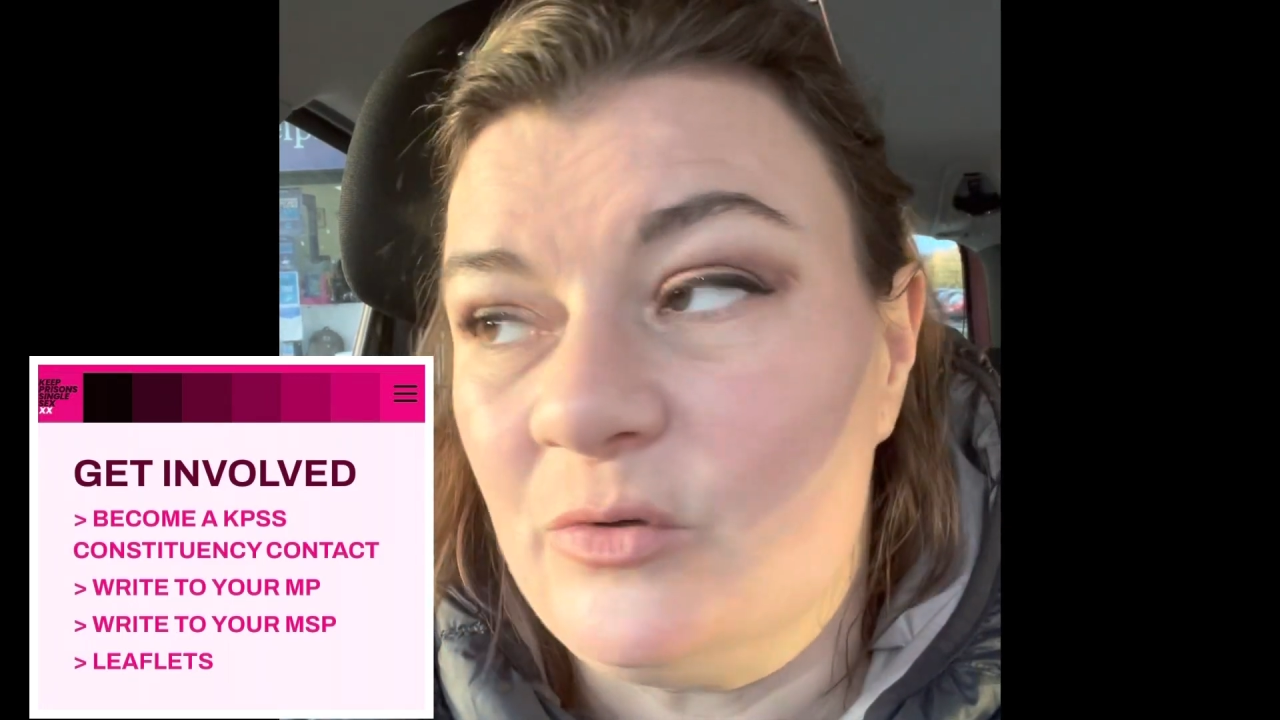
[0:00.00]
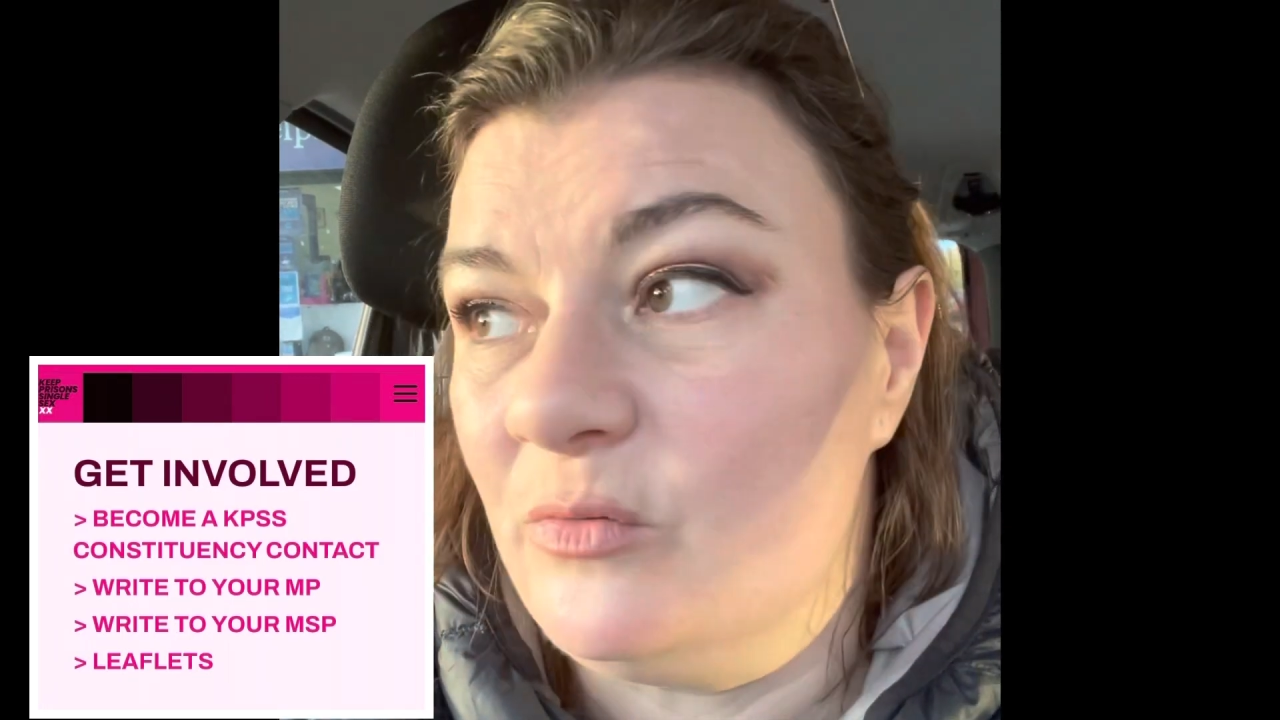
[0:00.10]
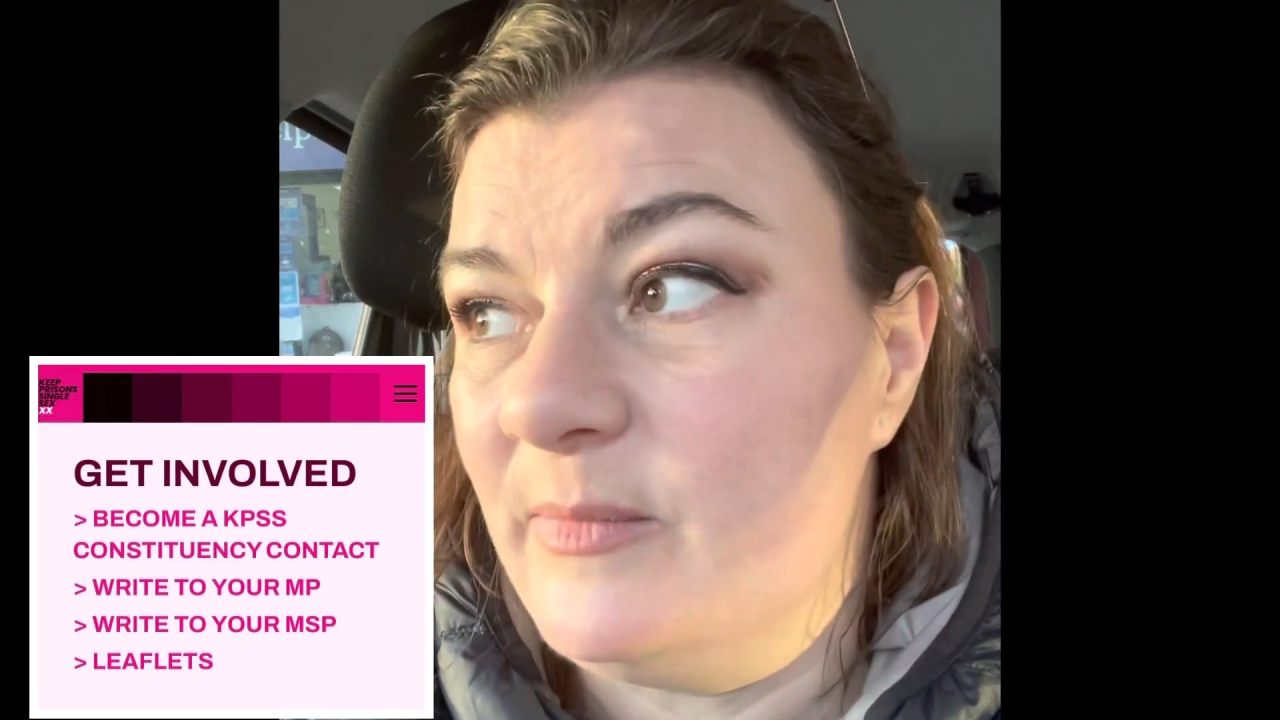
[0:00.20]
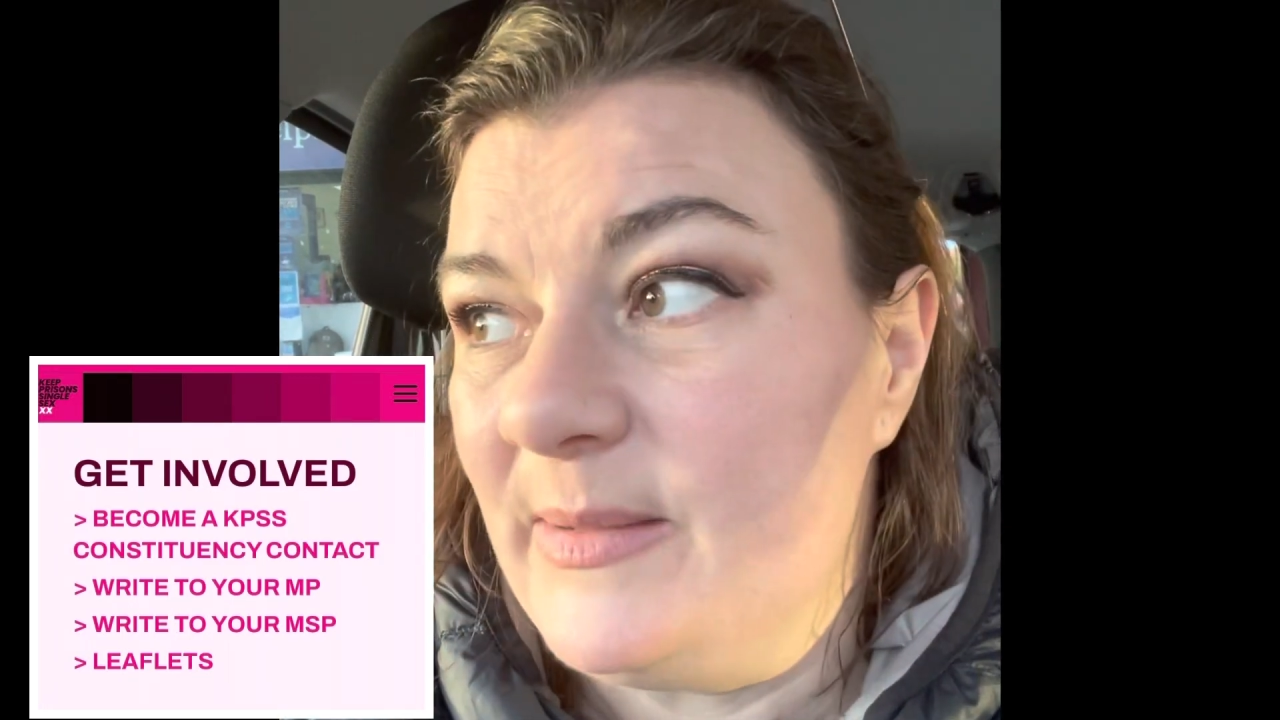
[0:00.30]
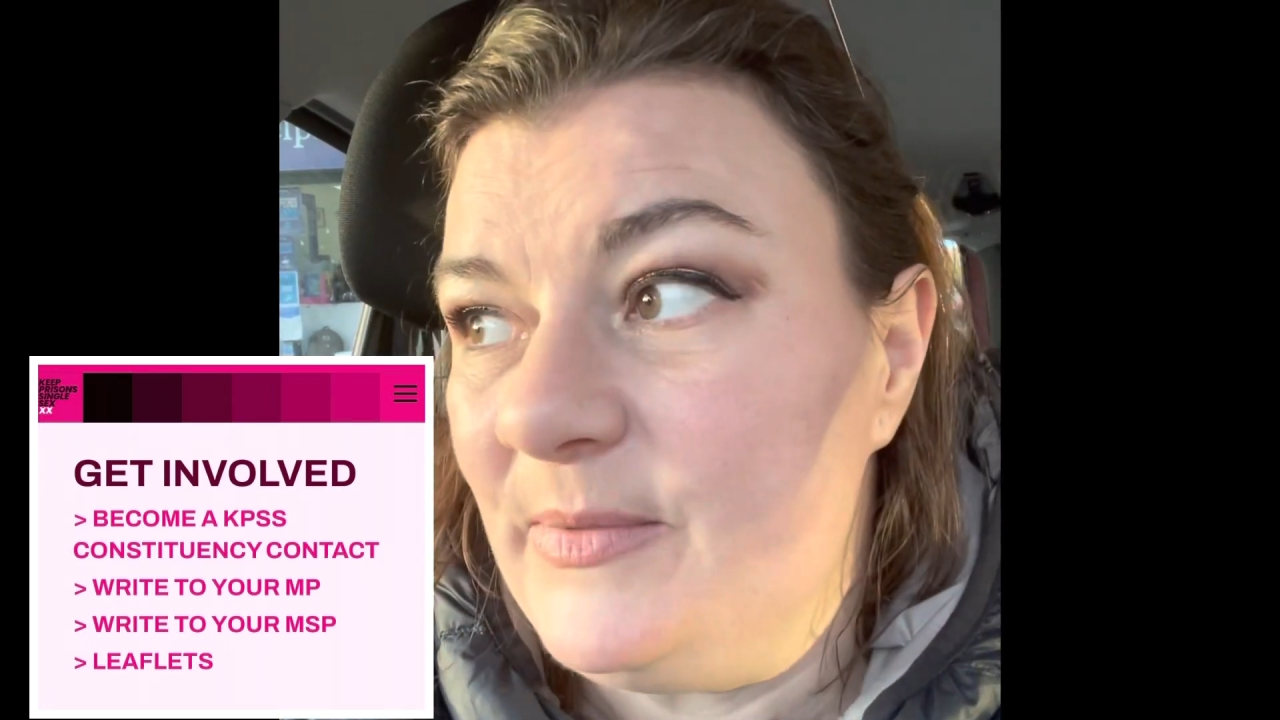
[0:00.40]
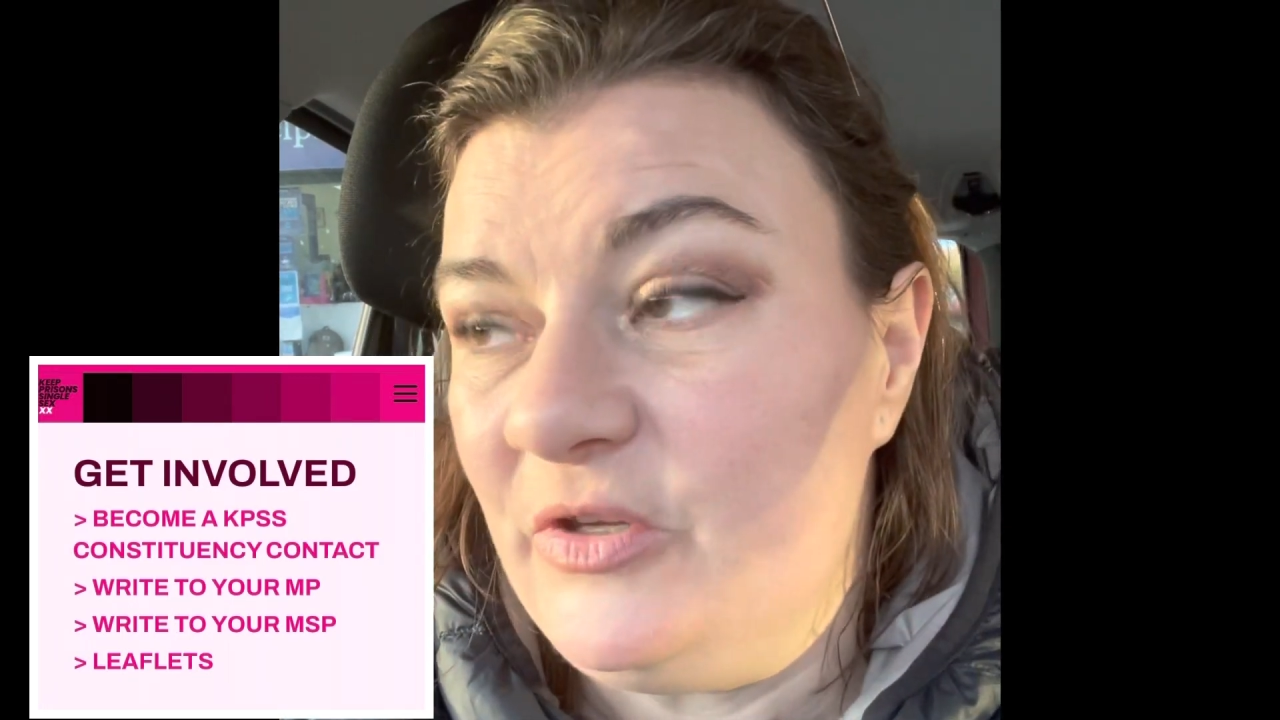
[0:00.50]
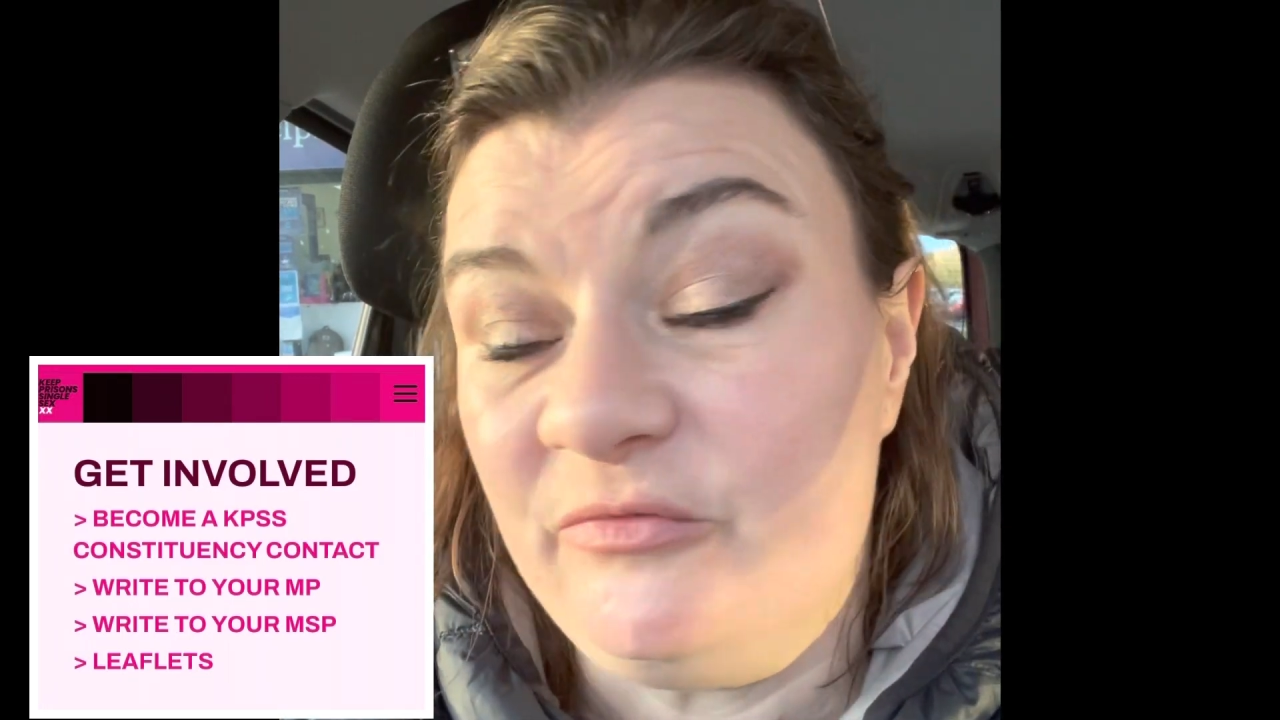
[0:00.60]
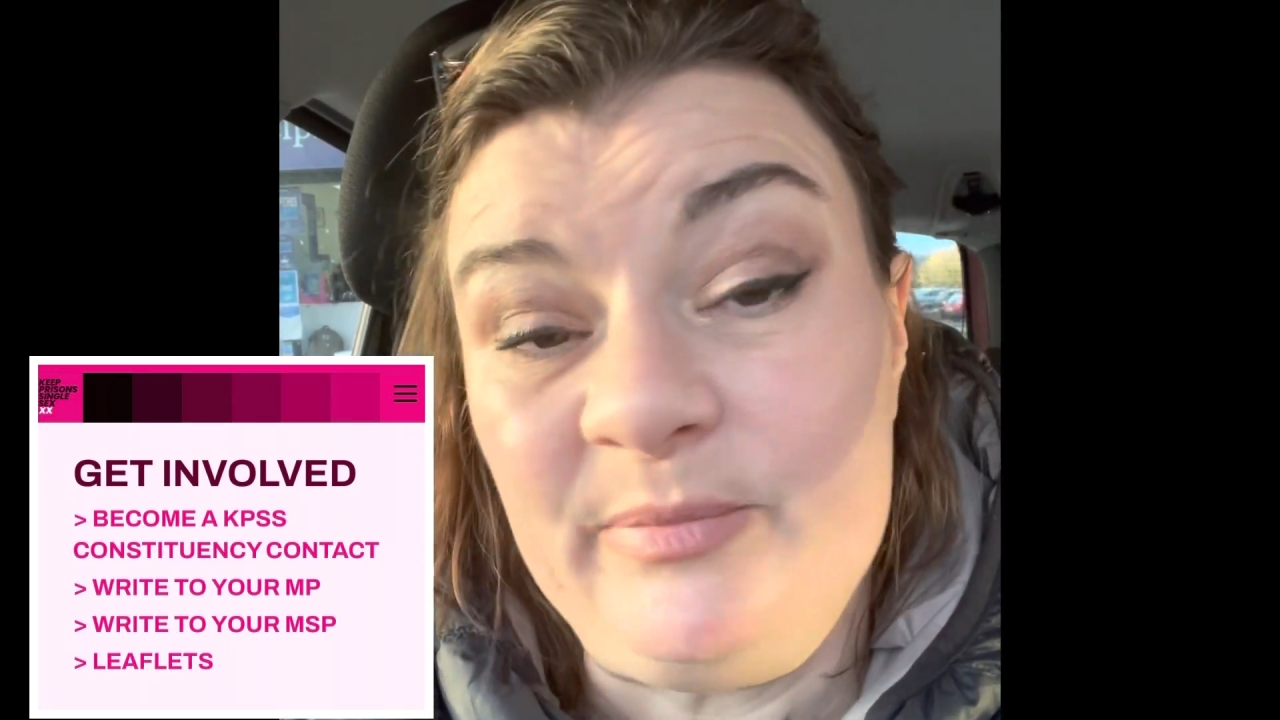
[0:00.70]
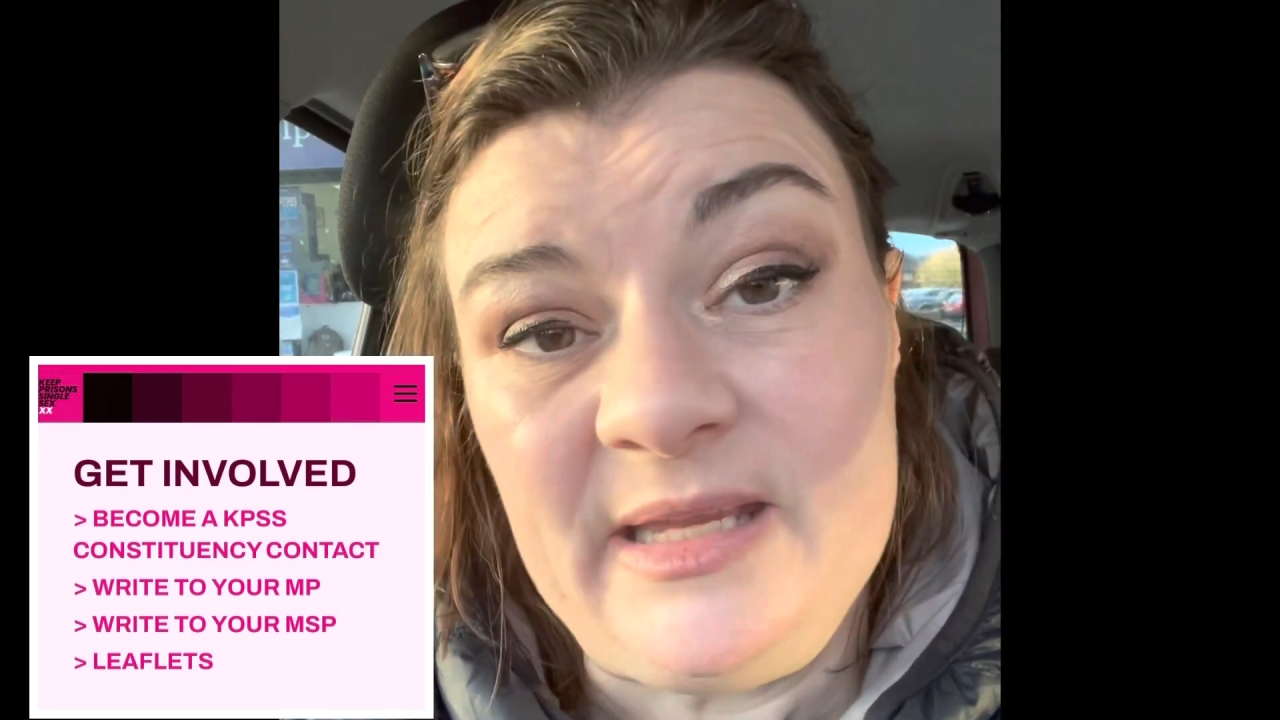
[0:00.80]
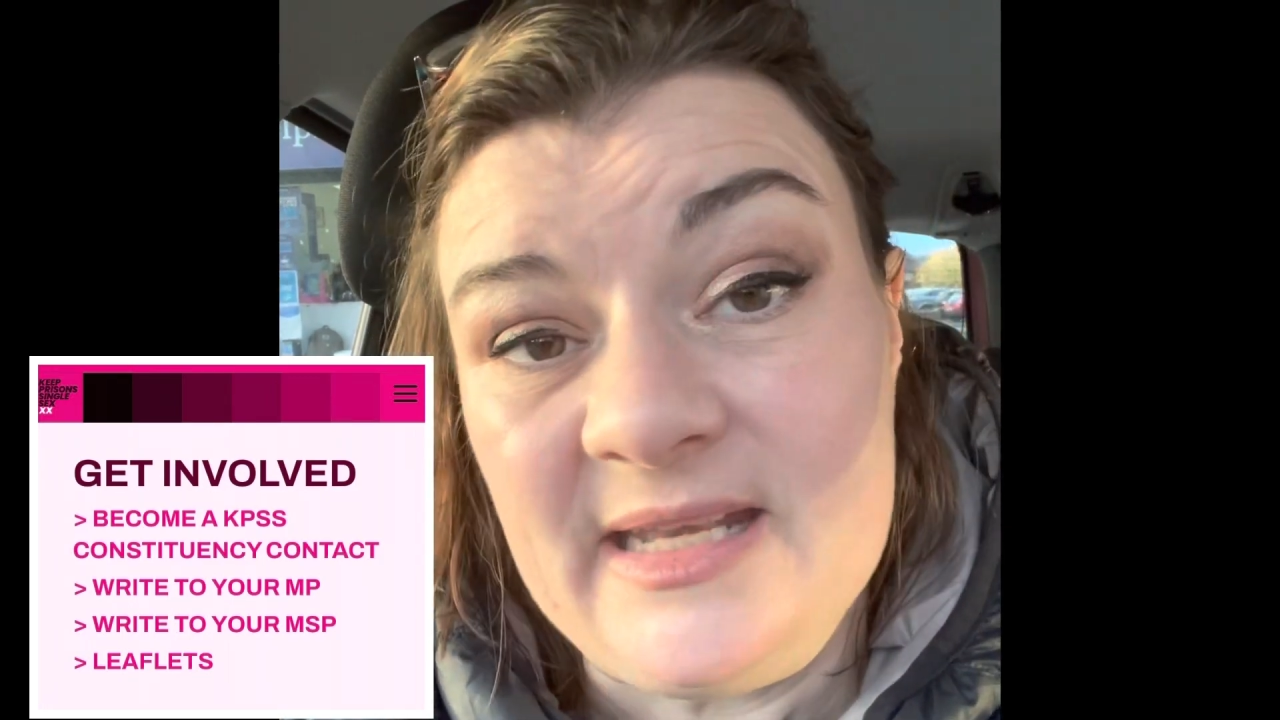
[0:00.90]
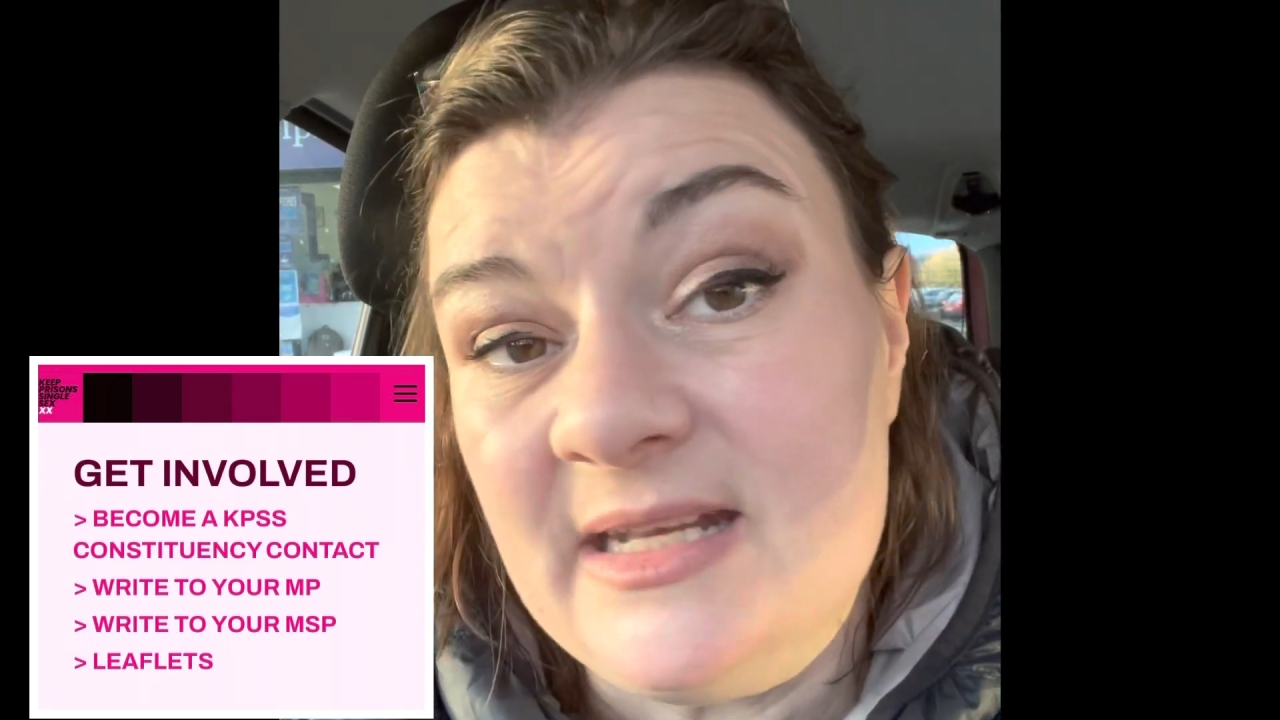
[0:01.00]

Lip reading: or maybe you've been